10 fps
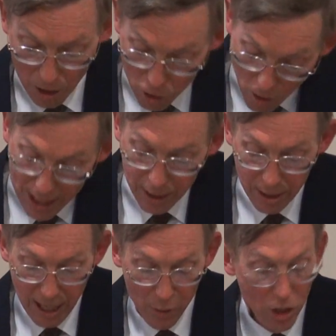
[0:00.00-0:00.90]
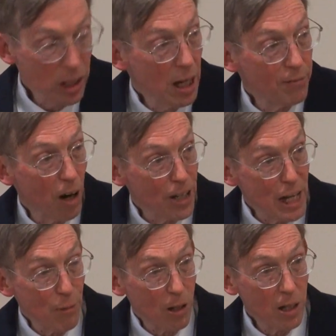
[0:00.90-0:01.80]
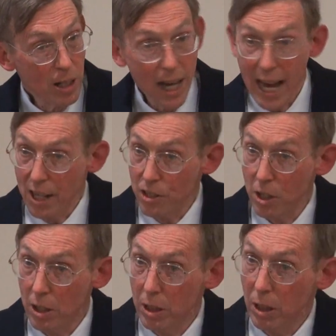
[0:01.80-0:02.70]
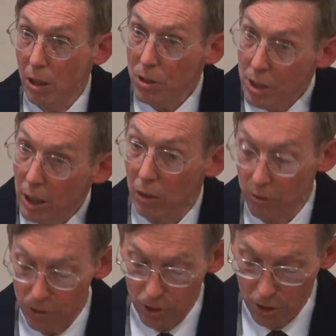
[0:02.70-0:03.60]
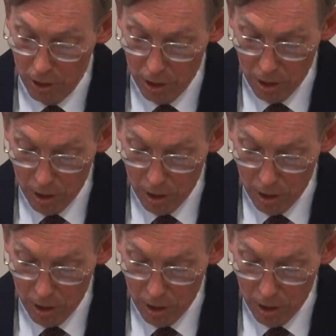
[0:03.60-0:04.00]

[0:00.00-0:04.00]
our strength, and we should love our neighbor as ourselves.